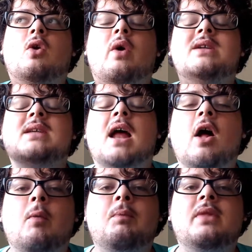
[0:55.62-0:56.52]
going to
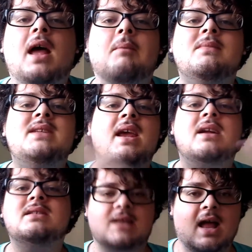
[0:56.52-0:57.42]
help them
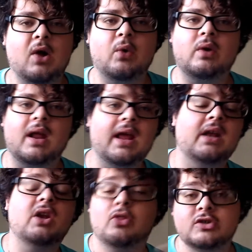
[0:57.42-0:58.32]
take down
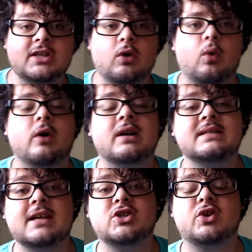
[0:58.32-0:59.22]
another secret
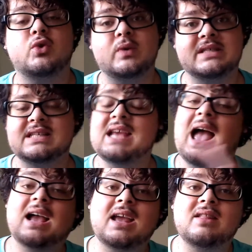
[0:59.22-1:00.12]
organization who is
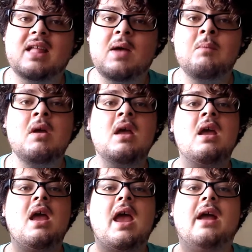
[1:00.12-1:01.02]
attacking them.
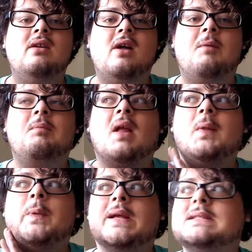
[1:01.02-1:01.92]
And
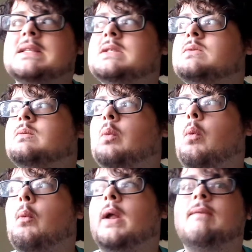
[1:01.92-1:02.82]
this is
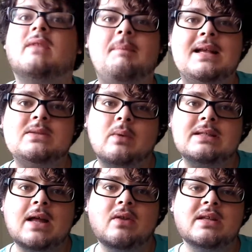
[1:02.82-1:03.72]
one of the best
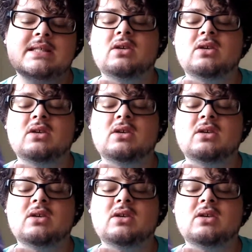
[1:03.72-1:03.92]
ones out of the